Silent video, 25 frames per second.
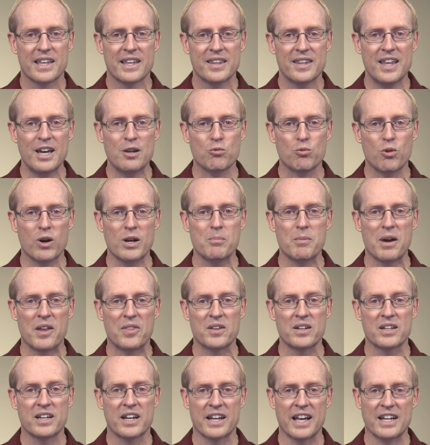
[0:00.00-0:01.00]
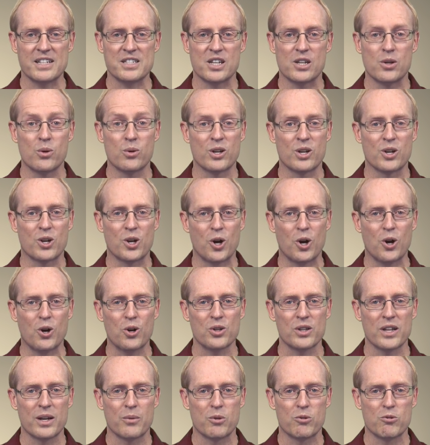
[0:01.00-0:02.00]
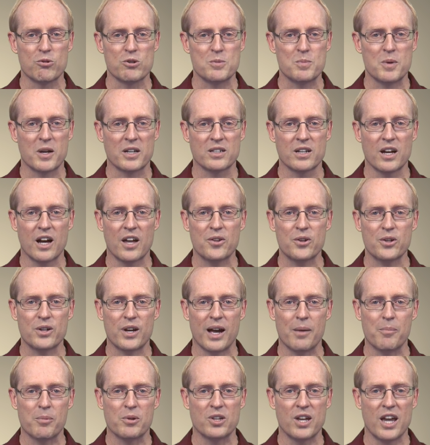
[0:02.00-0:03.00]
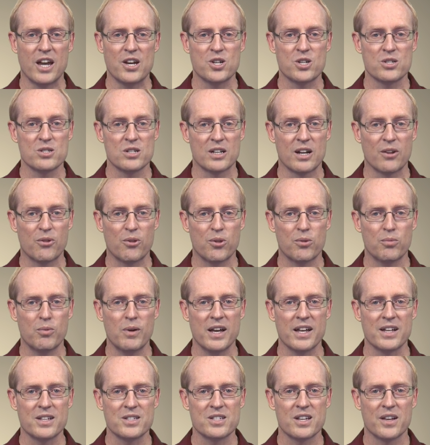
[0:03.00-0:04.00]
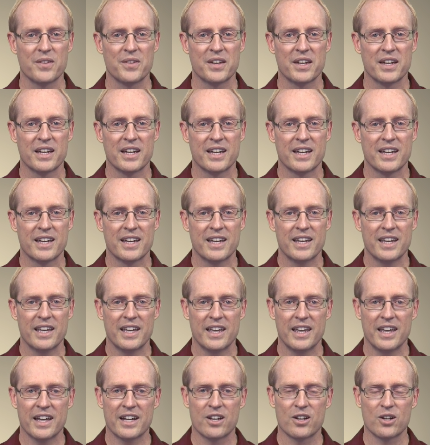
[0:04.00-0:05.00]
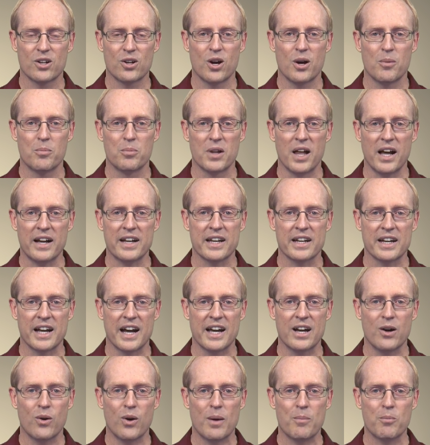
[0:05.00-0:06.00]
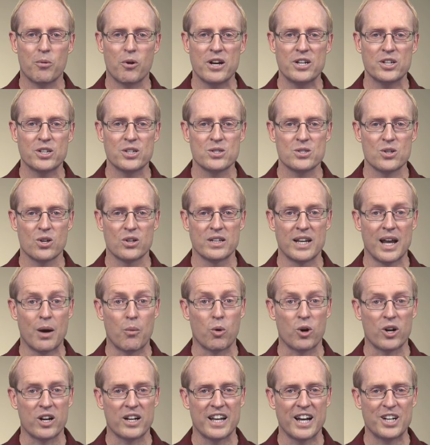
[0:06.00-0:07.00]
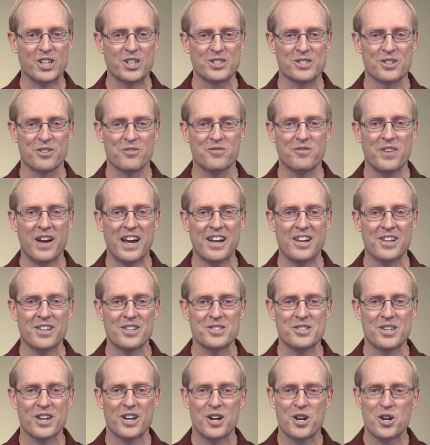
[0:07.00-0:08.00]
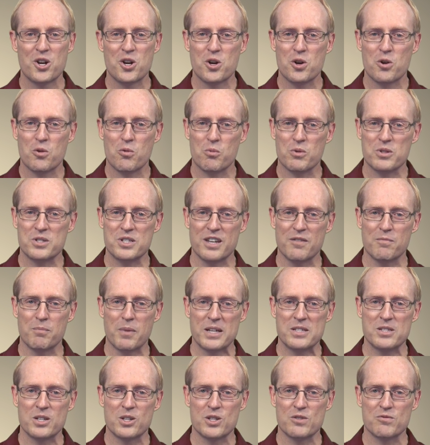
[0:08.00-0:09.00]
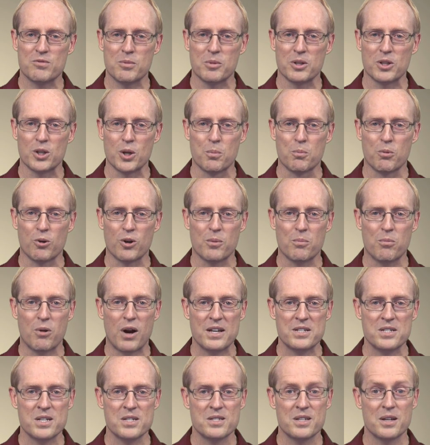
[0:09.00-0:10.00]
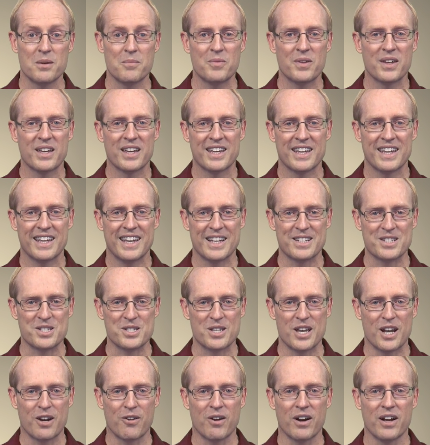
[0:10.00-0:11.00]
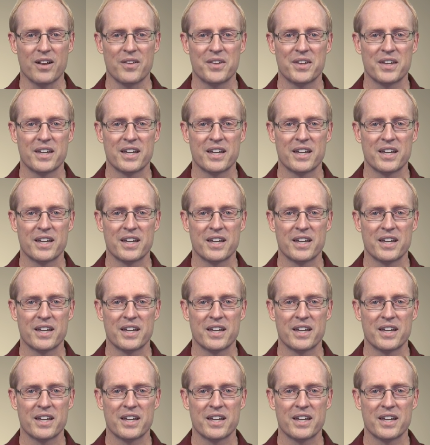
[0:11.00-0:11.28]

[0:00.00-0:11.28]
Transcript: That run method can execute concurrently with respect to other computations and other threads. It can call blocking I.O. operations on network connections and files, receive messages from a looper and process them, etc.